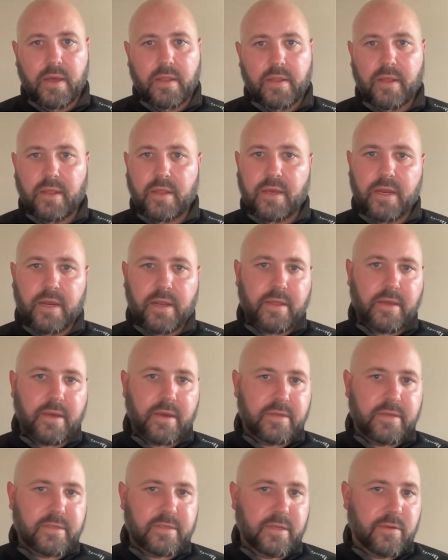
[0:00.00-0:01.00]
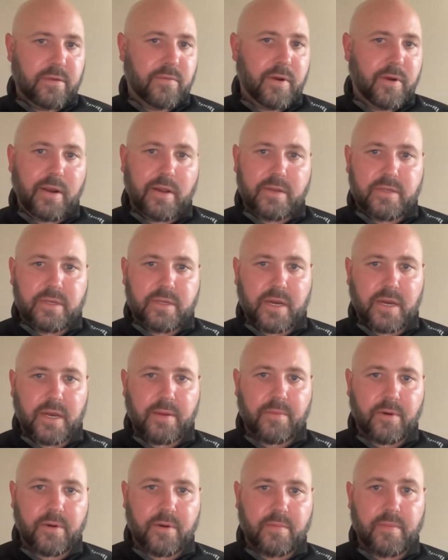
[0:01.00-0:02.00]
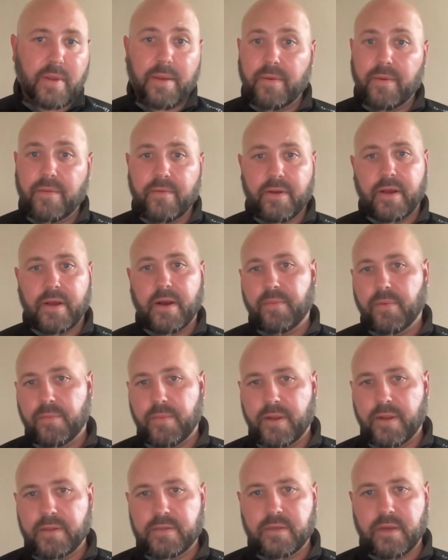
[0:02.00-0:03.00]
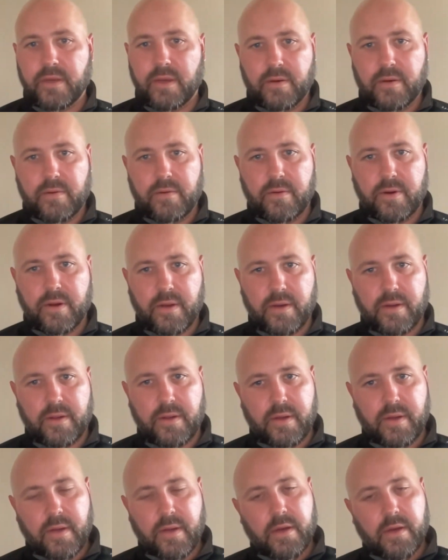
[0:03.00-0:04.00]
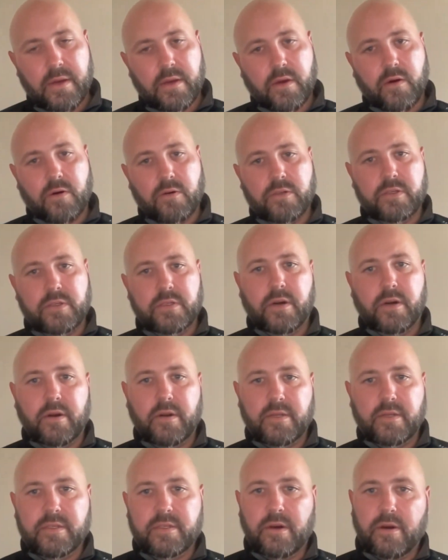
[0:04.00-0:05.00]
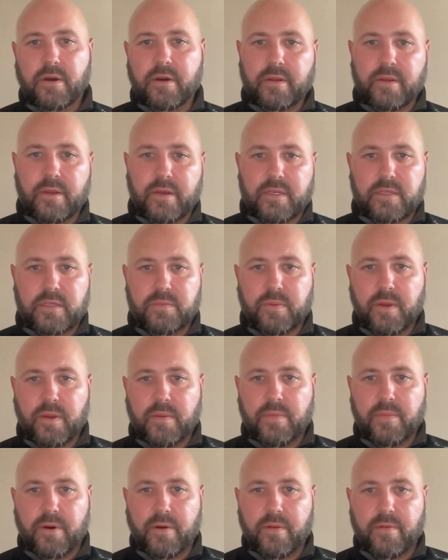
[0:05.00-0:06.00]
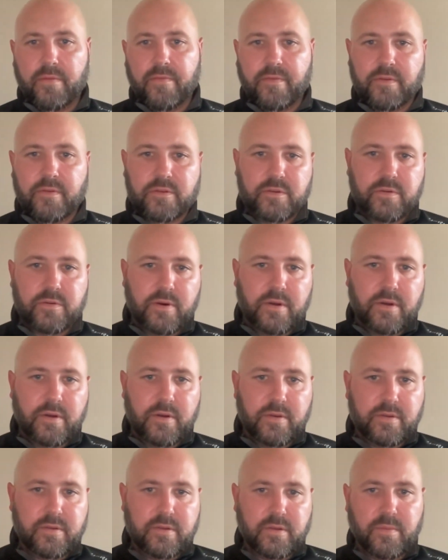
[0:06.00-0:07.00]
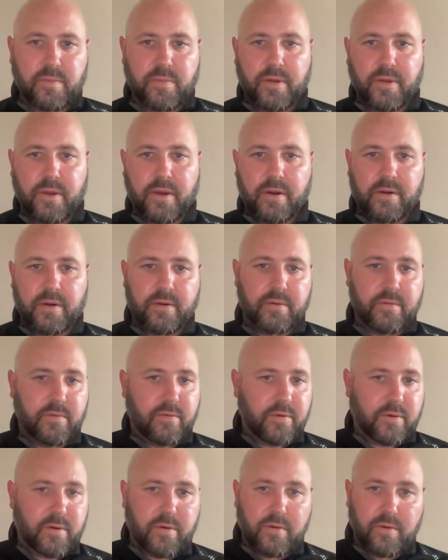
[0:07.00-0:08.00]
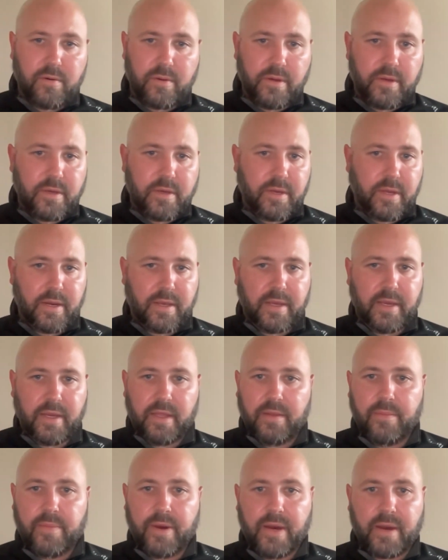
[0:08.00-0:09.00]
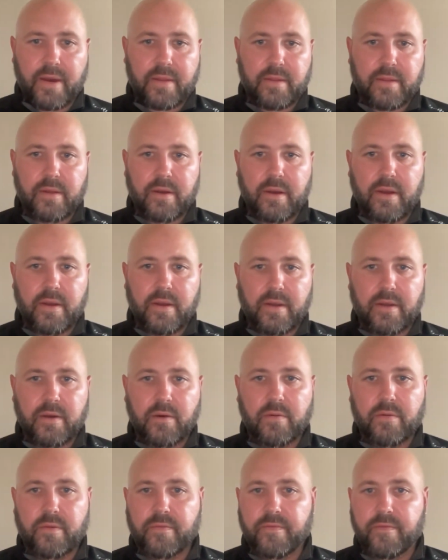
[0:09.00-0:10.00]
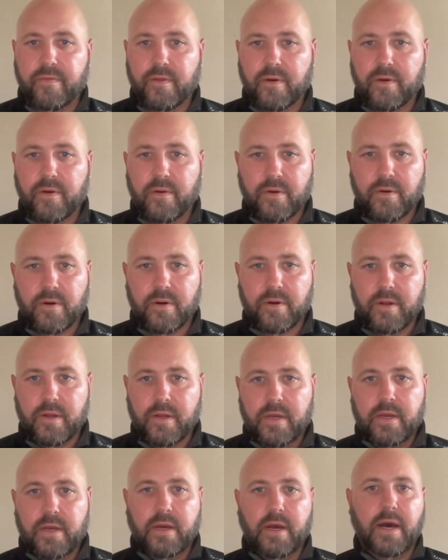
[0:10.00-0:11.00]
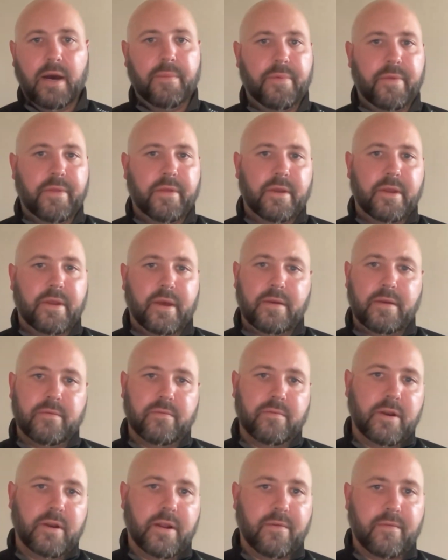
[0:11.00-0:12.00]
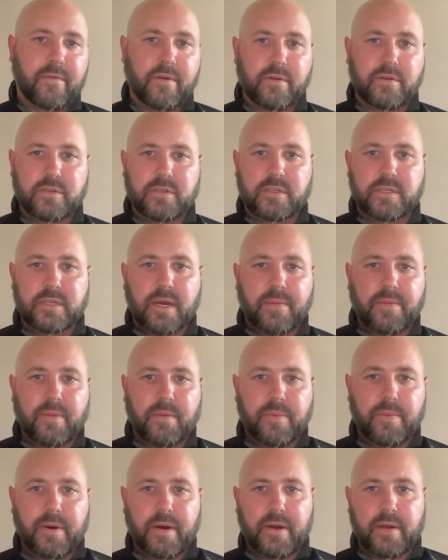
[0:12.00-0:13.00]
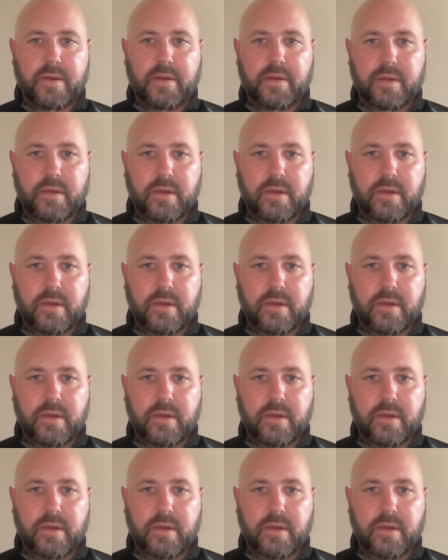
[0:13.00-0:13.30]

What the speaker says: Then they get on the ice either right on time or maybe even a couple minutes late, right? Coach is already starting to explain part of the first drill. So the player or goalie kind of get in the back of the line and go with the flow or hop in the net and whatever. I'll just stop the puck